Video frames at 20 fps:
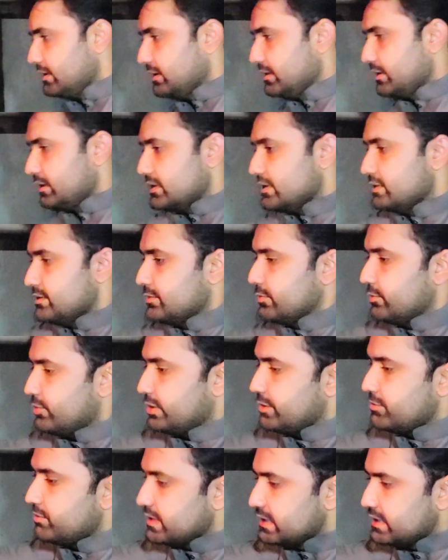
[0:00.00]
And
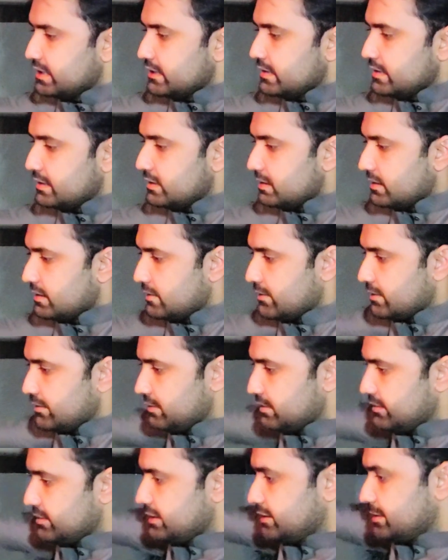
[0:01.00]
when you need it,
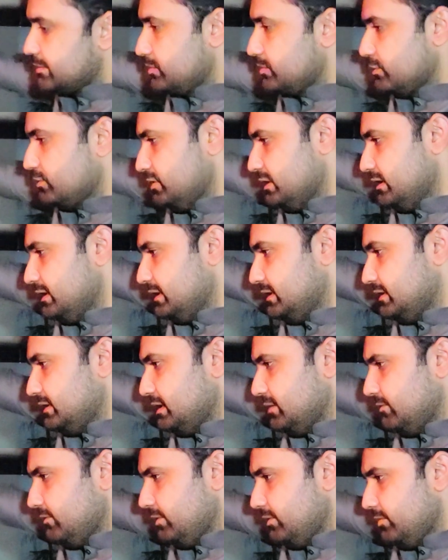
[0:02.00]
you just pull this
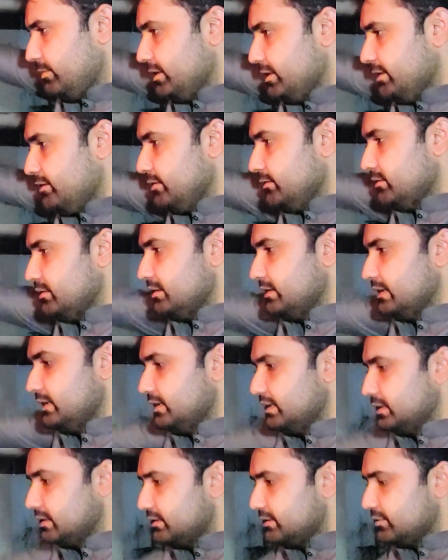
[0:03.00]
up from here,
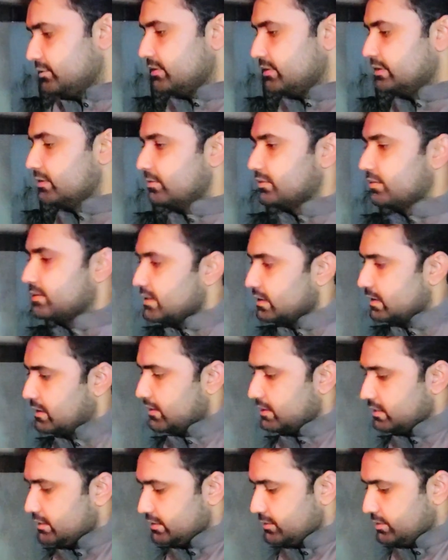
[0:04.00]
and you
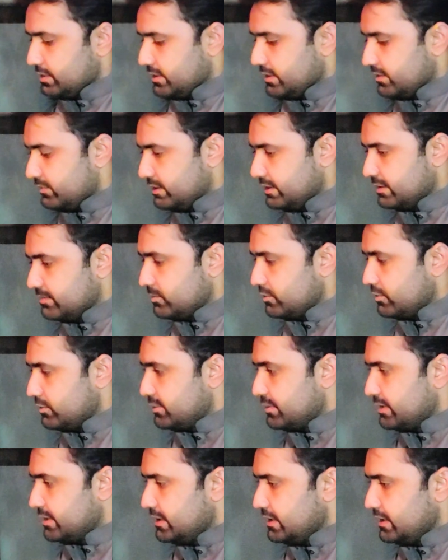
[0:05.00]
have the
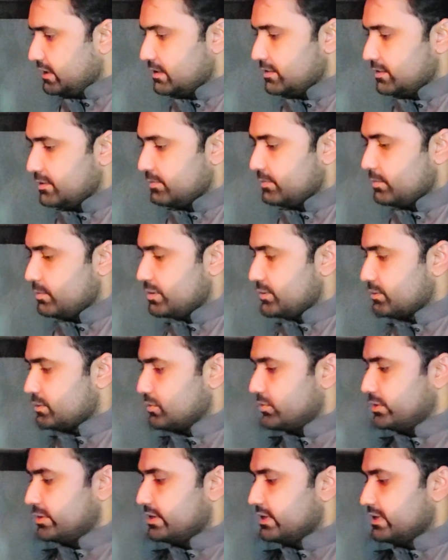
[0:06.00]
small tray. And if you want to
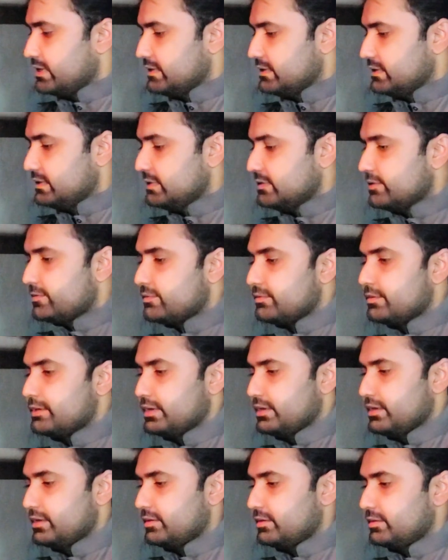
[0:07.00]
hold glasses
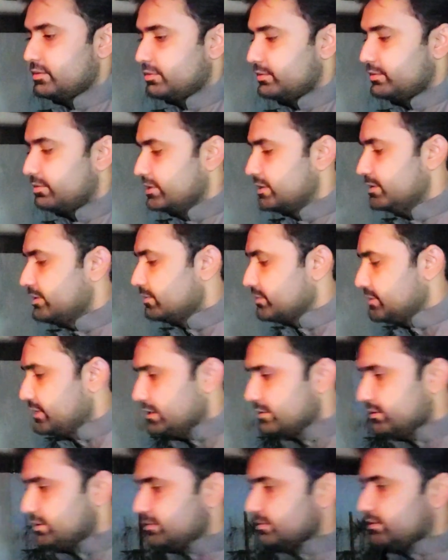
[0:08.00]
or feeder of
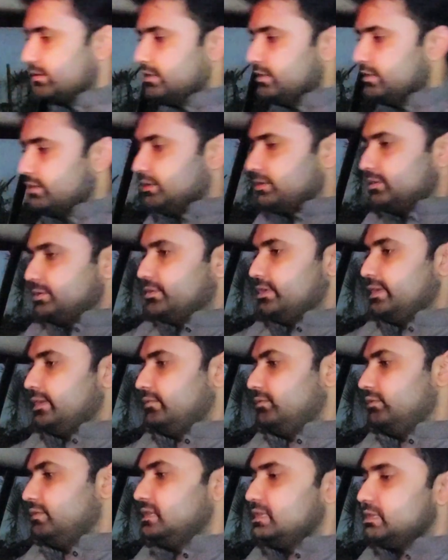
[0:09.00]
children, you
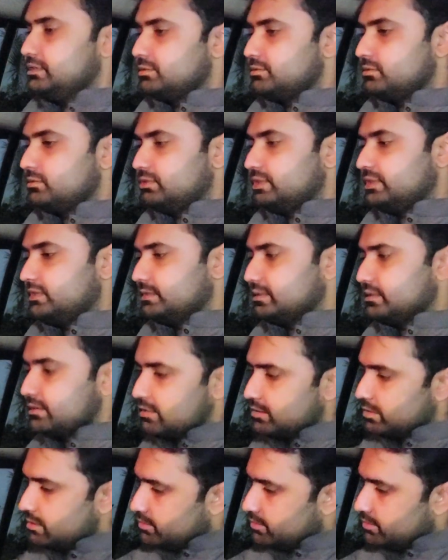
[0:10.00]
have these two things.